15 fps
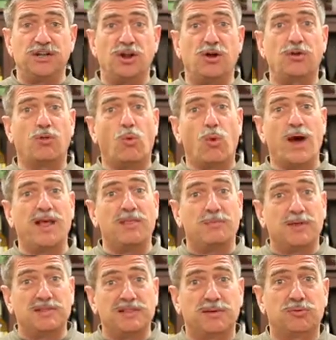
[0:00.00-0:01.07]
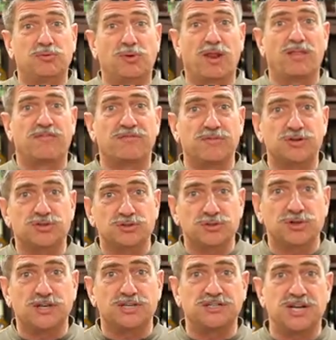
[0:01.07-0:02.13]
You know, the Wine of the Month Club is one of the first
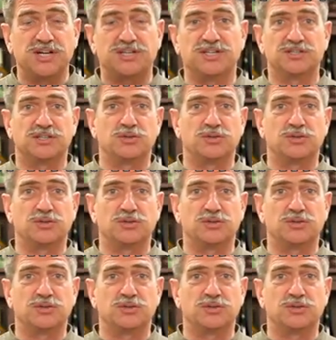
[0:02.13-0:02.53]
organizations